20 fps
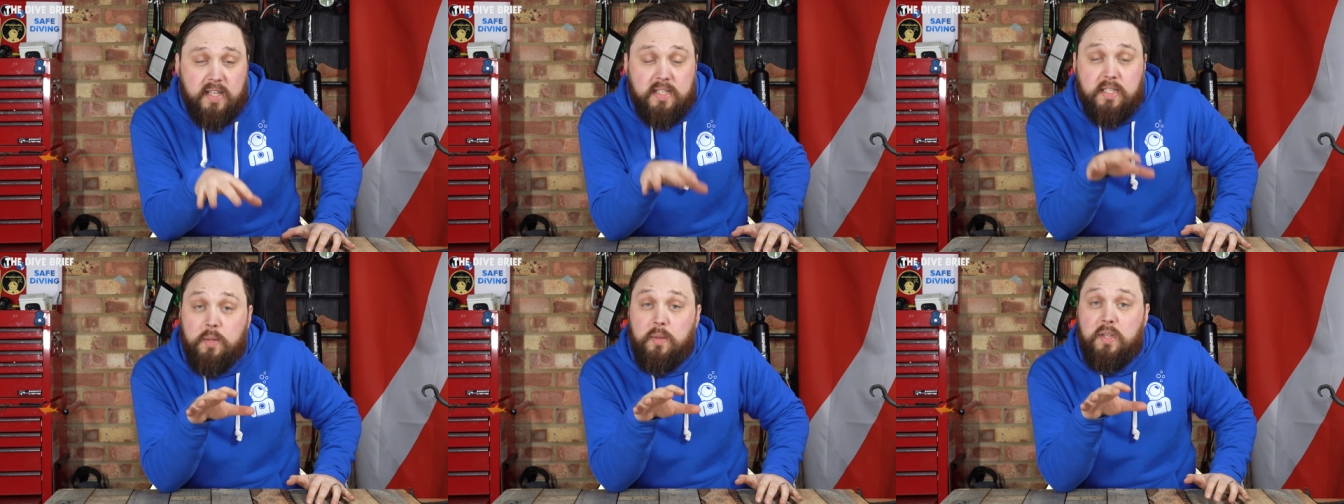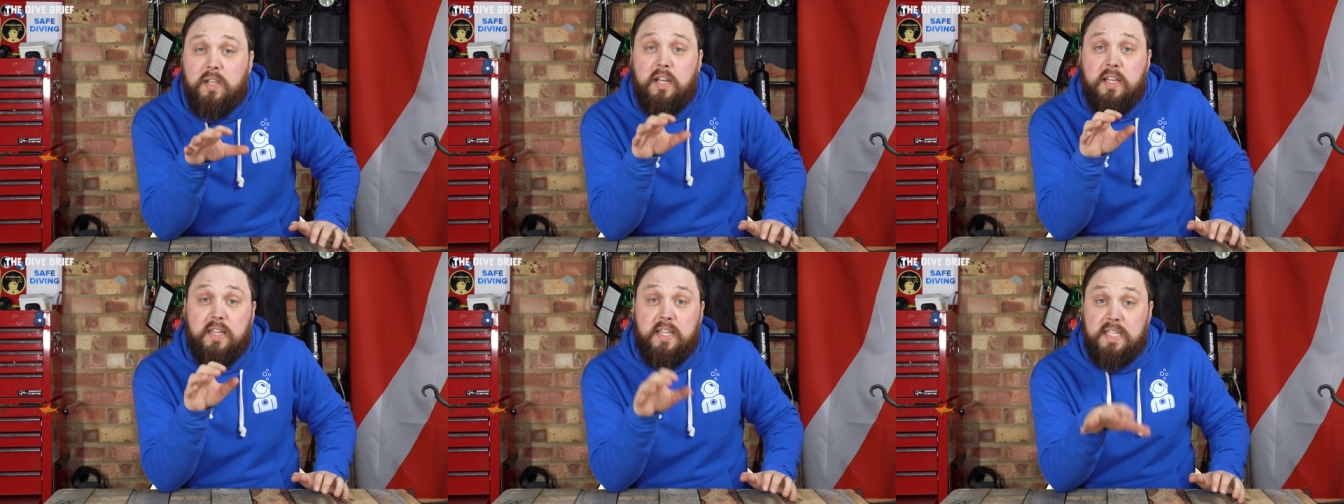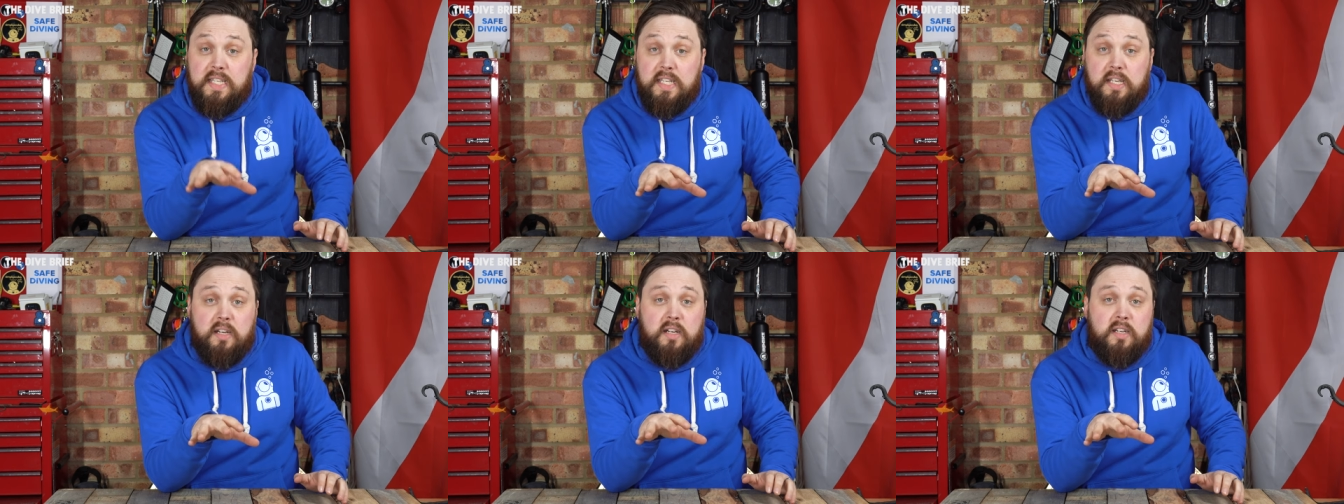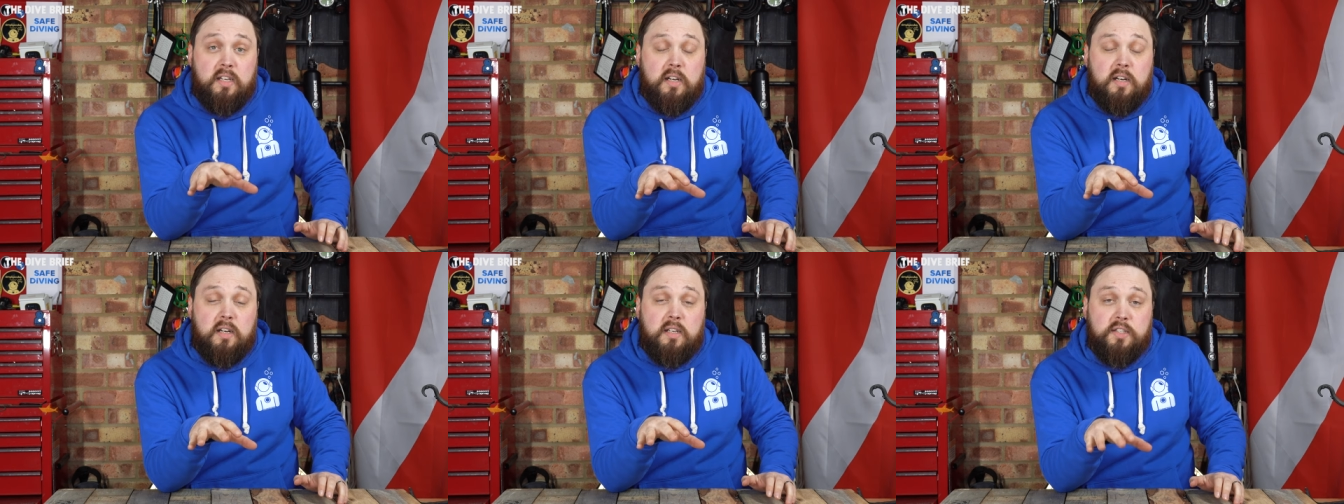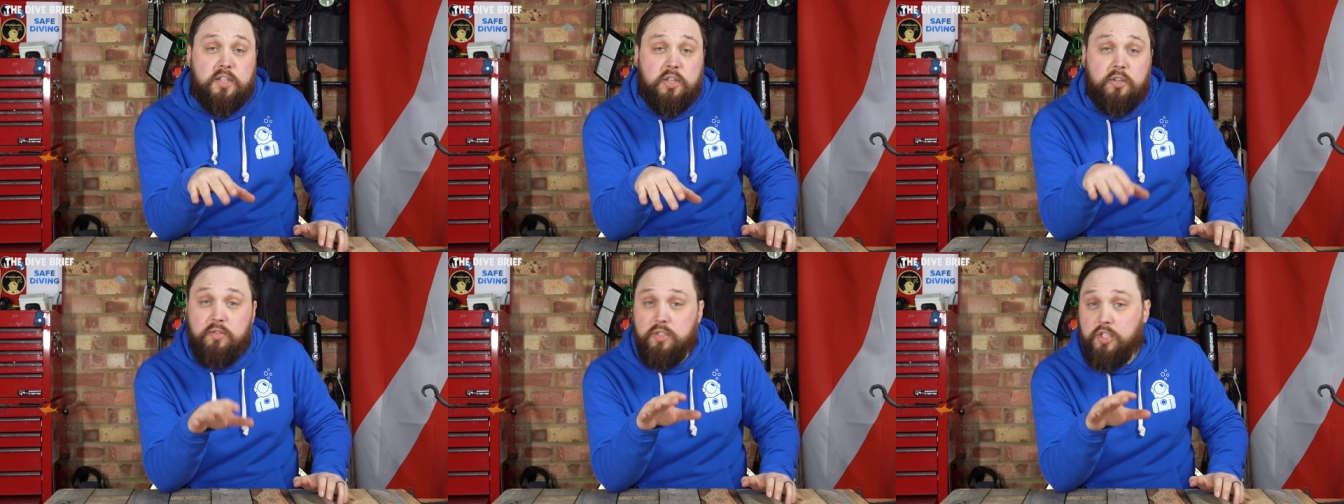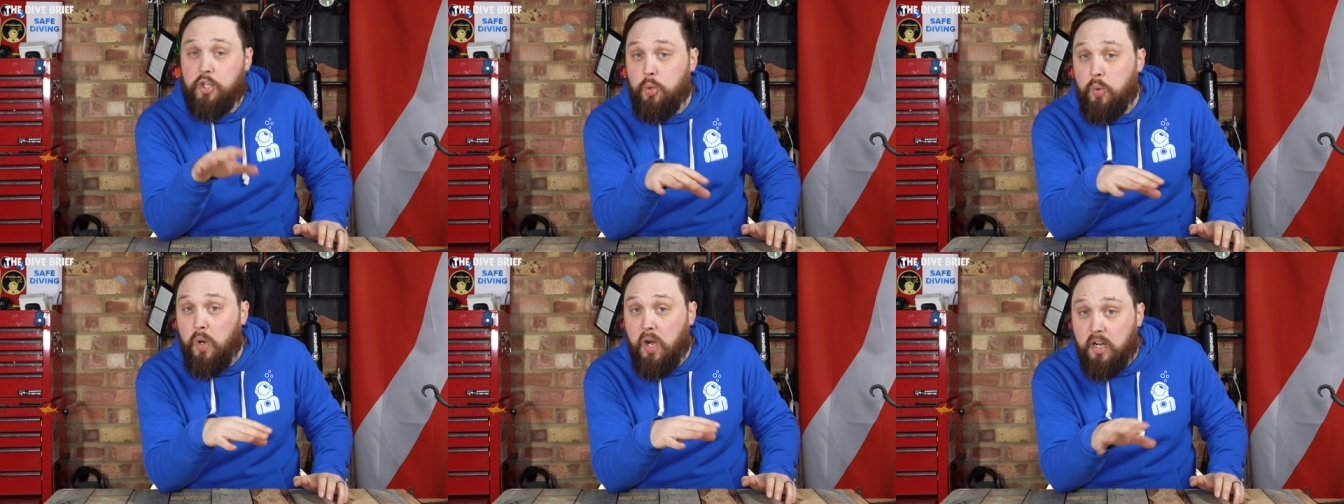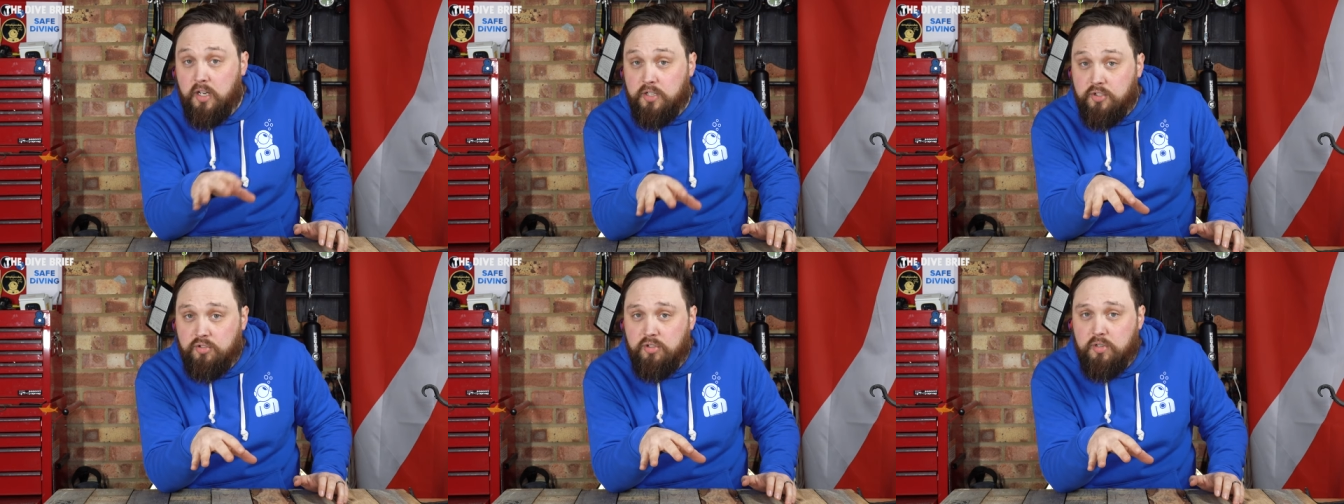something like the D I R Zone two
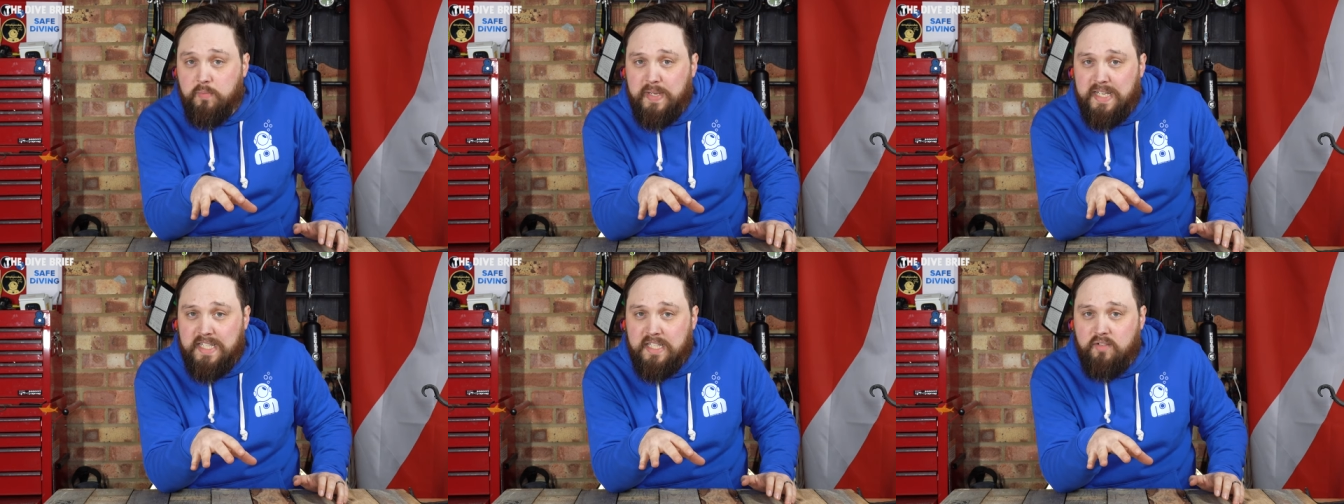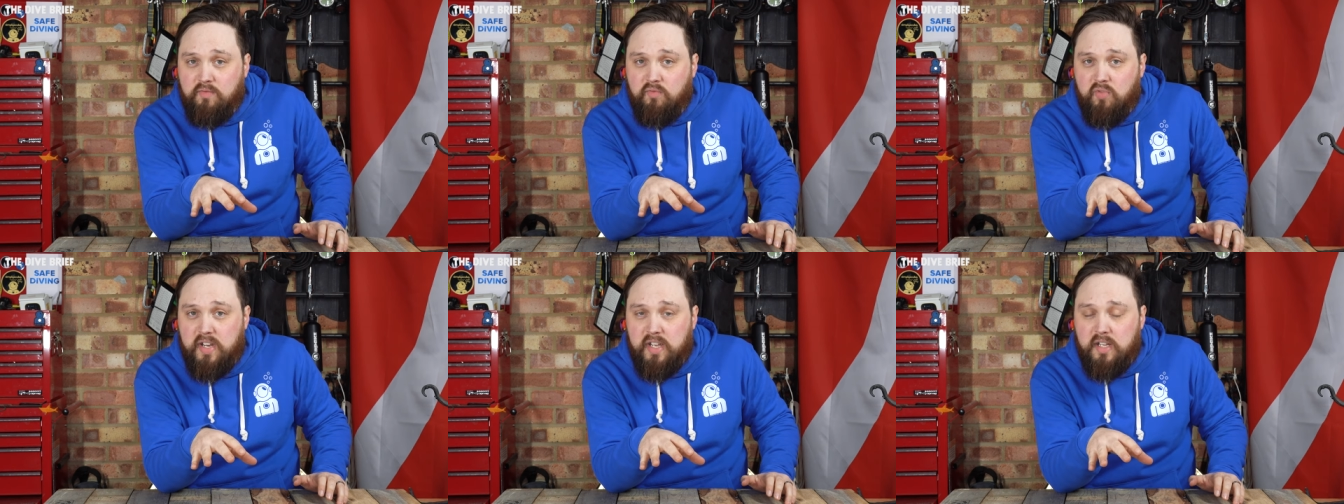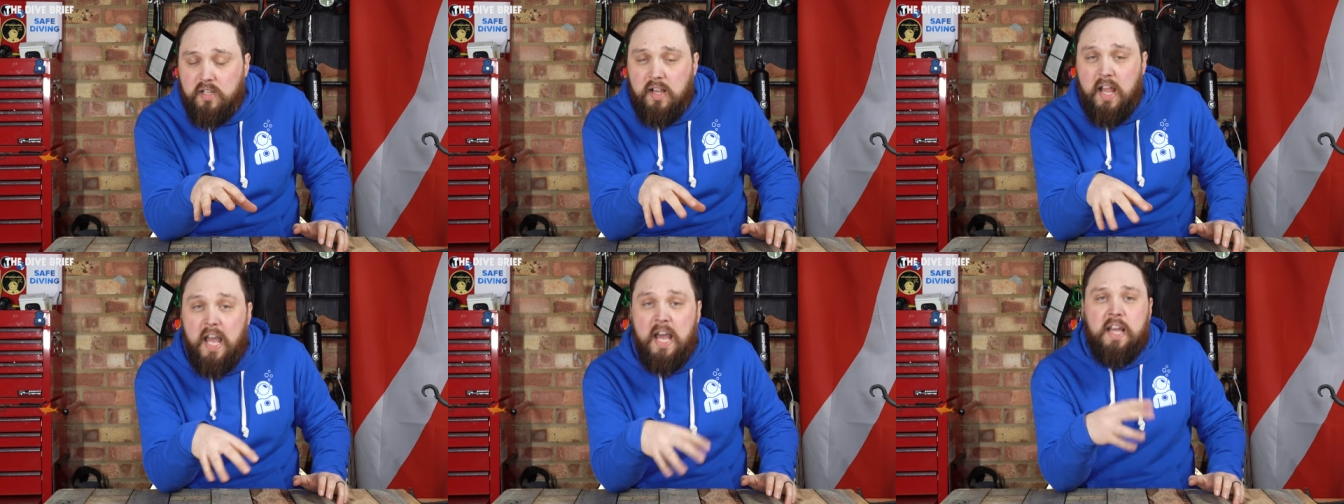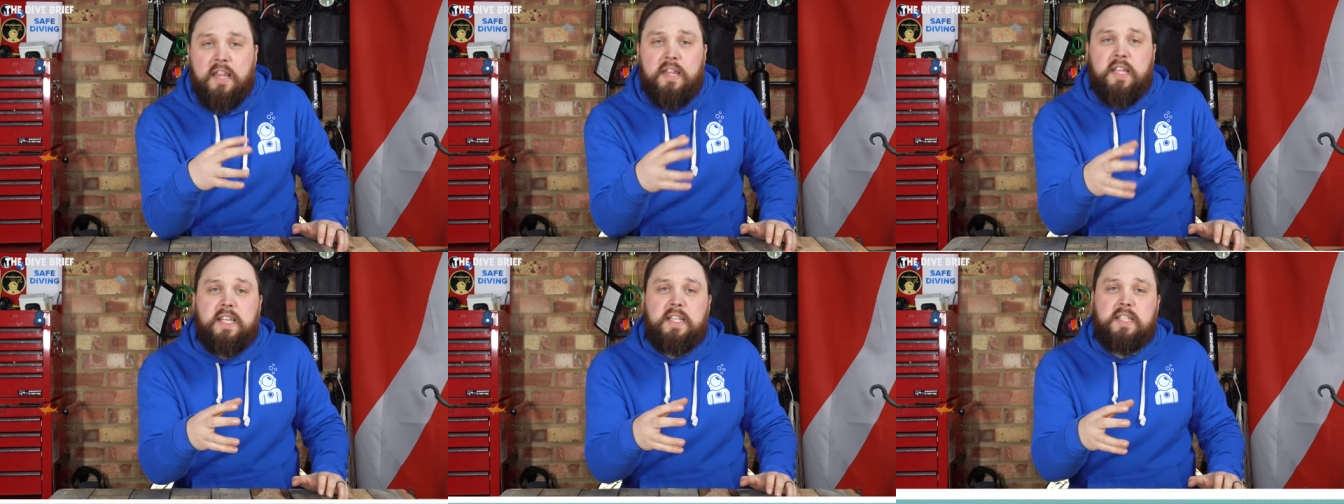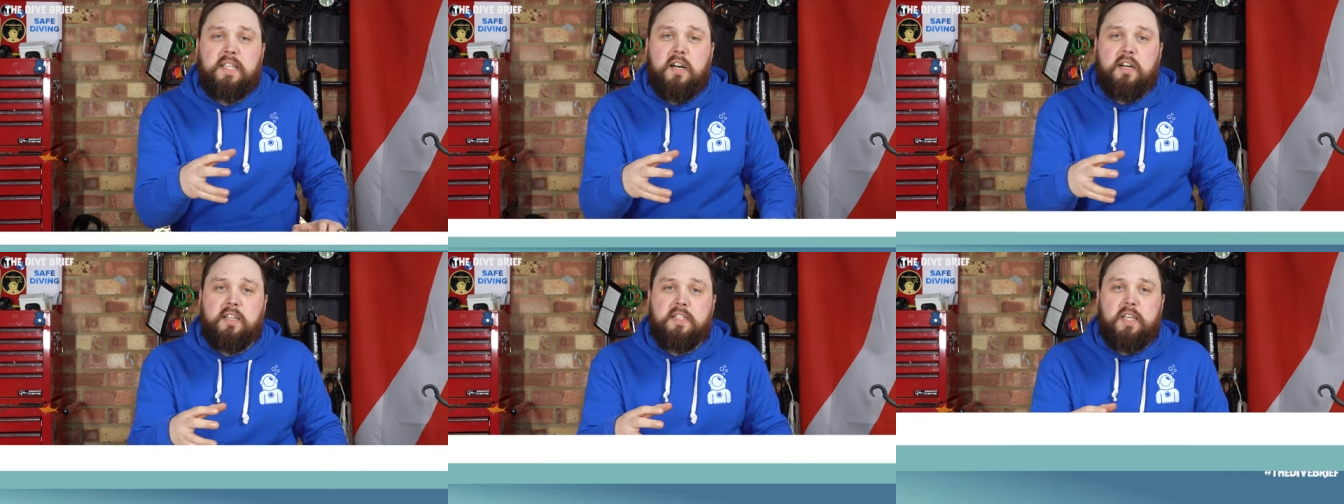hundred meter reel. These are